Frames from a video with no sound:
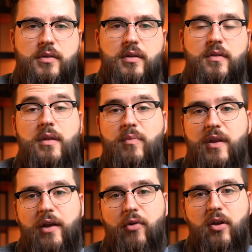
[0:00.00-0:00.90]
The theme that
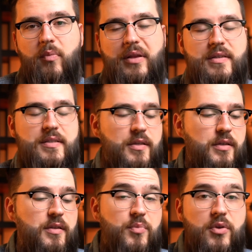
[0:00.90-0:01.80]
I recommend is the
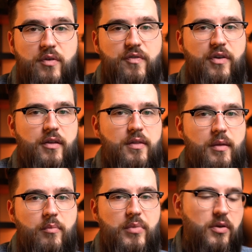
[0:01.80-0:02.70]
Beautify
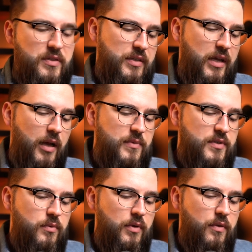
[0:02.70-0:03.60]
theme because it
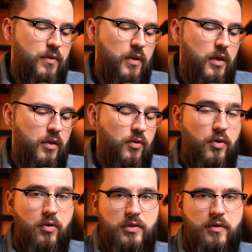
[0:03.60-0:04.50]
comes with not
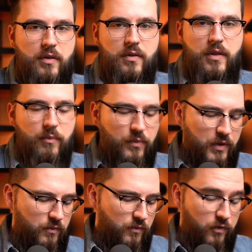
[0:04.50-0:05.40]
only the theme
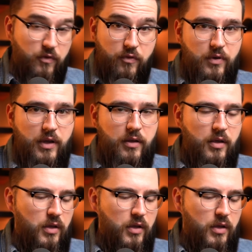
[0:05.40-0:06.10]
that for free,